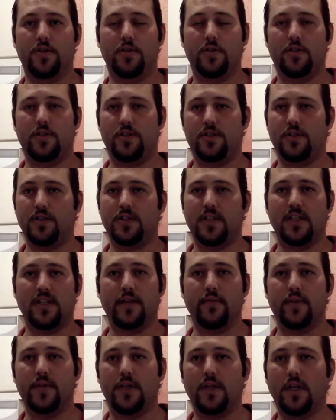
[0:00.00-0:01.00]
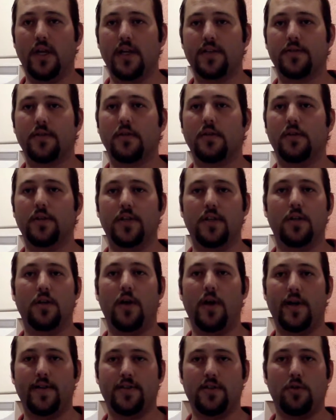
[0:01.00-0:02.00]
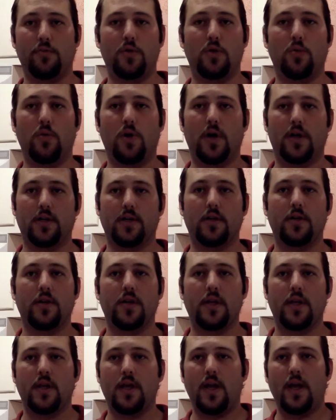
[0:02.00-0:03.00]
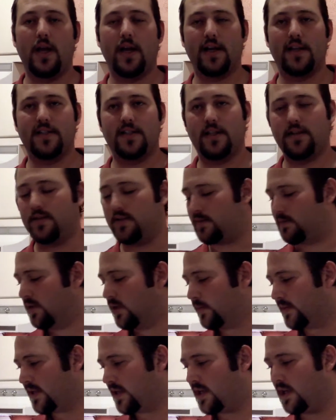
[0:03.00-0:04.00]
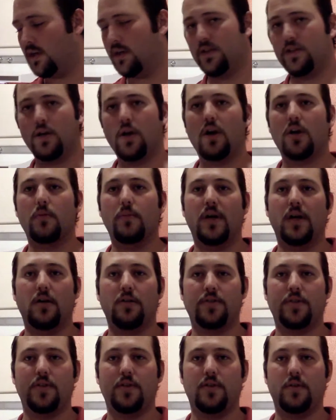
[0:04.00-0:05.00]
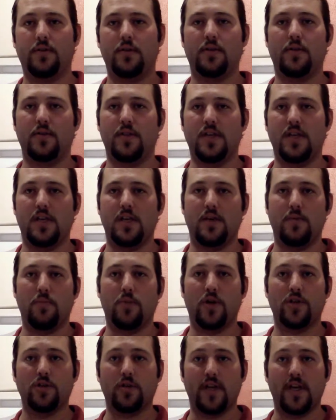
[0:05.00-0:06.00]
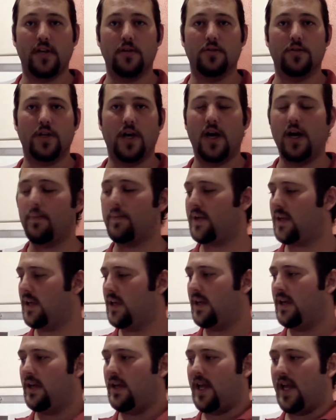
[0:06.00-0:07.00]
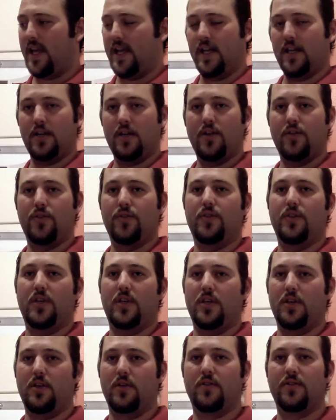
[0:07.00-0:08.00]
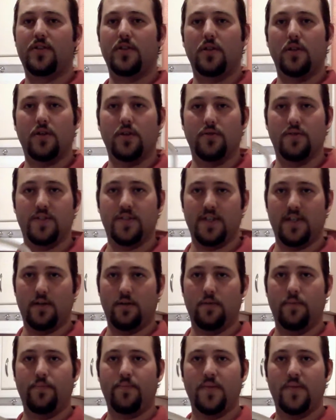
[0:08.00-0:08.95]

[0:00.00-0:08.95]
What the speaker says: and she's just getting everything nice and clean, hot soapy water. I'm going to take this moment here to talk about the pressure canner top and the silicone seal.